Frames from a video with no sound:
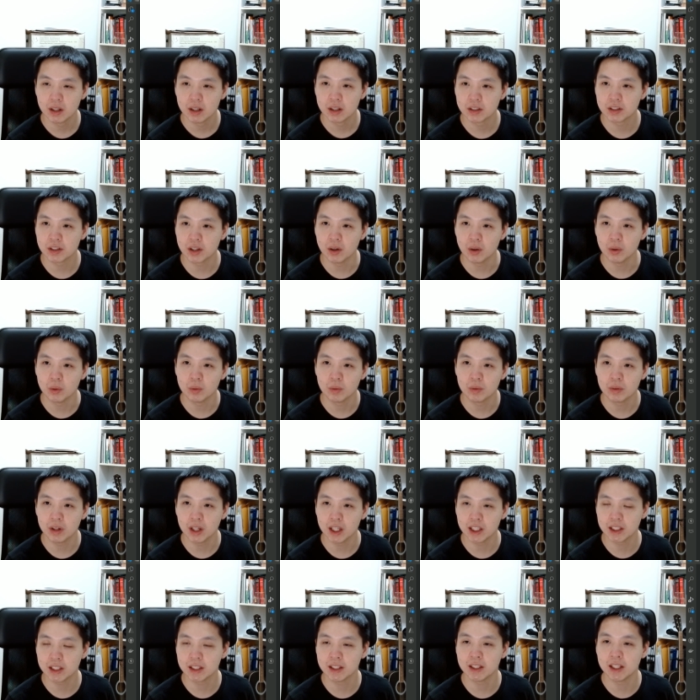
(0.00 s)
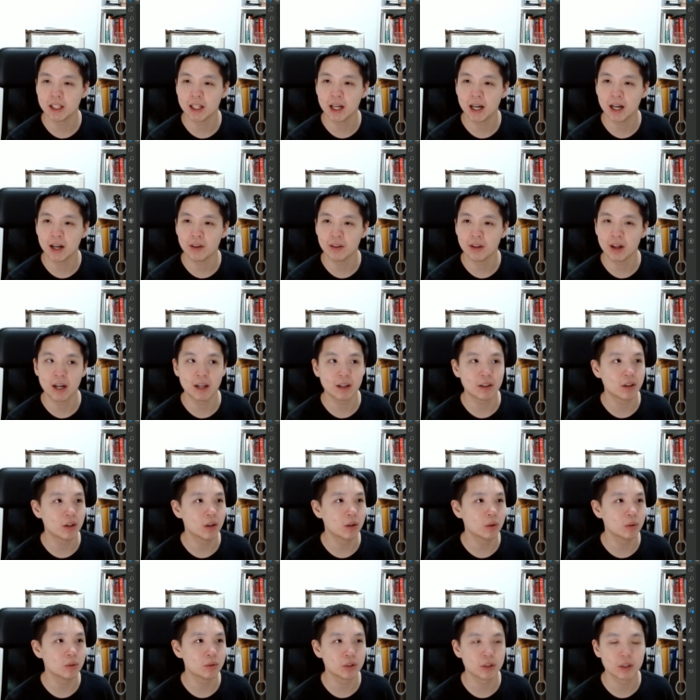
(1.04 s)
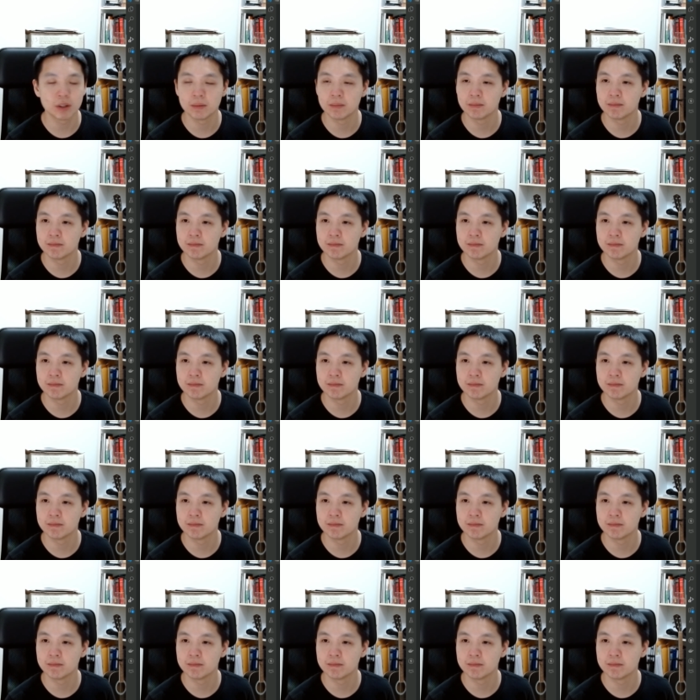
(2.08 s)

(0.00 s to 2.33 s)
So let's see how that goes.